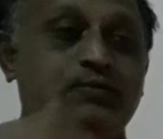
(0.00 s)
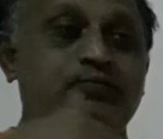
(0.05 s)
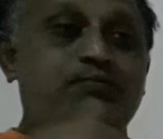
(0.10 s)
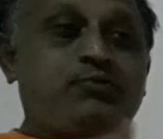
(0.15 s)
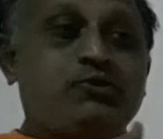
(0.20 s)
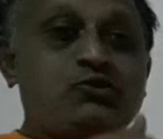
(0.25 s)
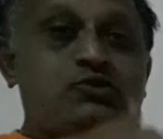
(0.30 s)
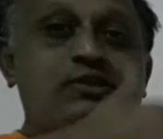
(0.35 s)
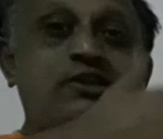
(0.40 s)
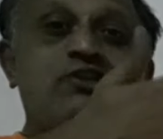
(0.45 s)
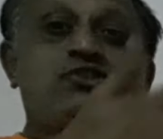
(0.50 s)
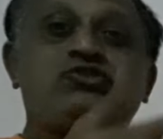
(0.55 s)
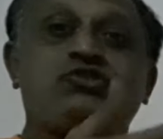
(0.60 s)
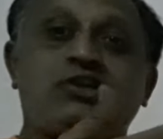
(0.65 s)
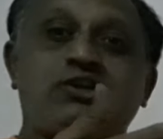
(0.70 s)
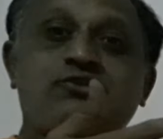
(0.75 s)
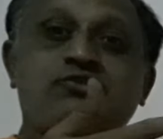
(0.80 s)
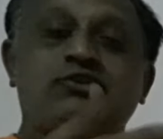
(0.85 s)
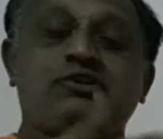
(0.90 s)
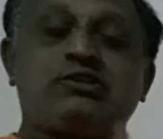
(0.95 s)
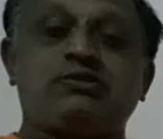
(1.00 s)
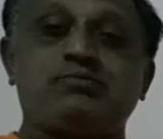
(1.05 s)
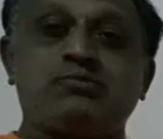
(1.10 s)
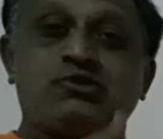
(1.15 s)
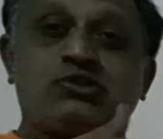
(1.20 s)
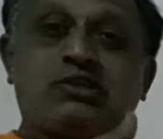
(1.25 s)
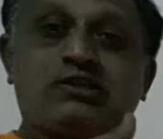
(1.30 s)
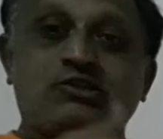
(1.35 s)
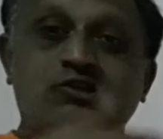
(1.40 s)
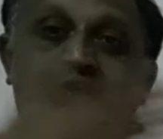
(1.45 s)
business changes,
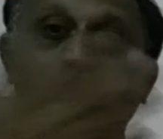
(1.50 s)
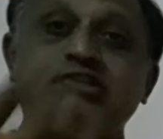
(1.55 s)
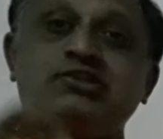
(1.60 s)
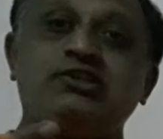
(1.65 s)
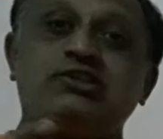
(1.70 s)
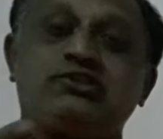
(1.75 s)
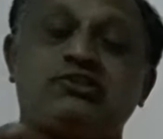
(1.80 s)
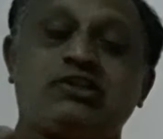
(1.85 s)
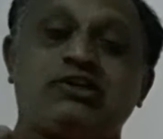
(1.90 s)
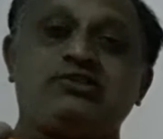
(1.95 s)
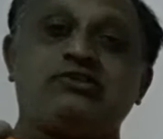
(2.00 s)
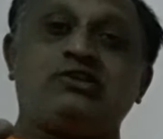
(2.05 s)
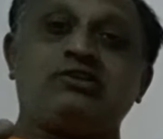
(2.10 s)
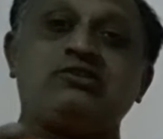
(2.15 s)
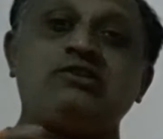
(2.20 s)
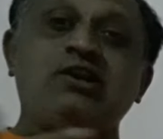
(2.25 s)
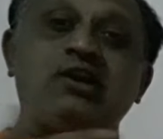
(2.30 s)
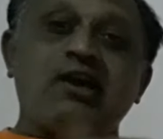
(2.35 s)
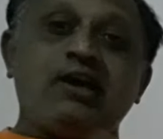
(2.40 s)
business logic changes,